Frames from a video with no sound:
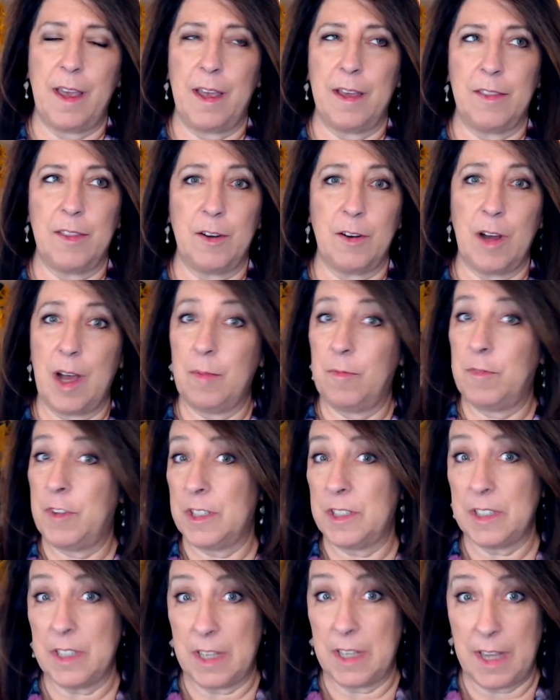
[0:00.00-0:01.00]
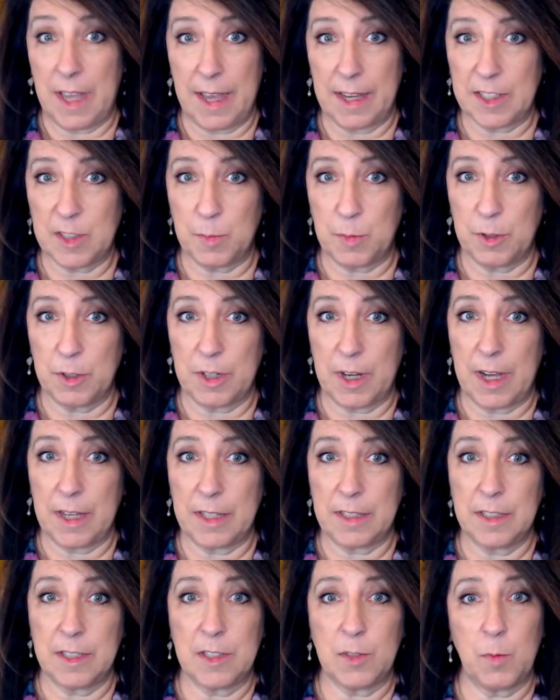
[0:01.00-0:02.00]
and their obviously expert
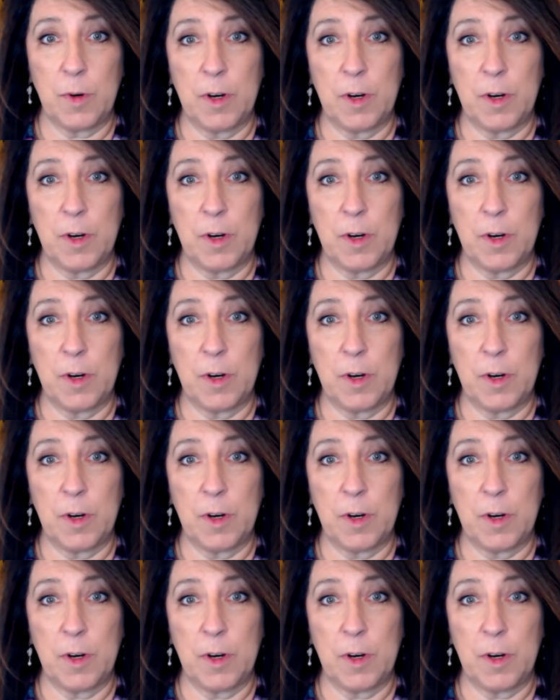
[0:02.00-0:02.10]
guidance,